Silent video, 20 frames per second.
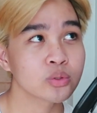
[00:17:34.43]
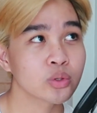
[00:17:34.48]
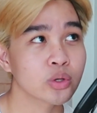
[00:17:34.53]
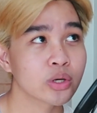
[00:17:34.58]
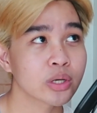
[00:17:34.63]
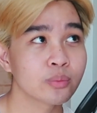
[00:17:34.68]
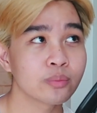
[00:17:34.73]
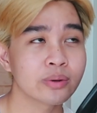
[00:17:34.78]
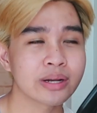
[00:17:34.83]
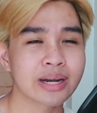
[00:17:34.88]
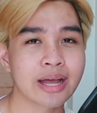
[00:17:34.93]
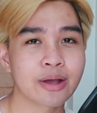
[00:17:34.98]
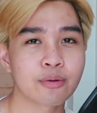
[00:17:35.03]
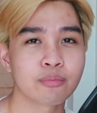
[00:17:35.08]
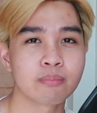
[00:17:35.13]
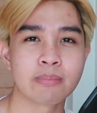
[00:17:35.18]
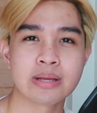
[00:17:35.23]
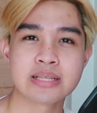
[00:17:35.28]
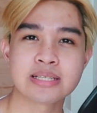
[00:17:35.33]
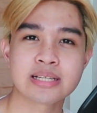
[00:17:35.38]
or what I would
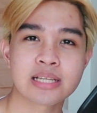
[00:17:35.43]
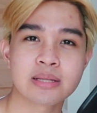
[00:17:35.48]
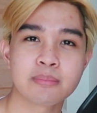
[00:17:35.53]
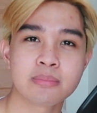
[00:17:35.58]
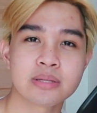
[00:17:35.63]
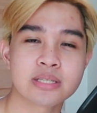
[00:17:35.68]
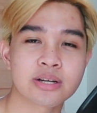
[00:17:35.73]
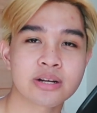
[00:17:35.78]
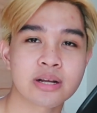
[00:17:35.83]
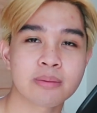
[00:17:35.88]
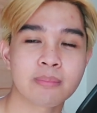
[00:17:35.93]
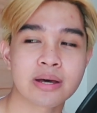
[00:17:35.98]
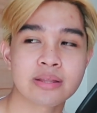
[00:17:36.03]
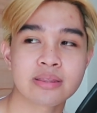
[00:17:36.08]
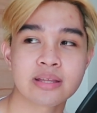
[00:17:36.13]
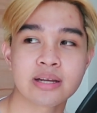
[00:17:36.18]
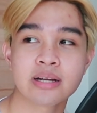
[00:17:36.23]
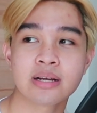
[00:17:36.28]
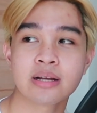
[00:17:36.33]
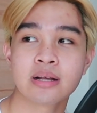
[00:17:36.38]
basically be talking about
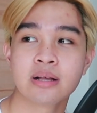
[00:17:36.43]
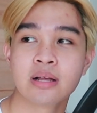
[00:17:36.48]
there,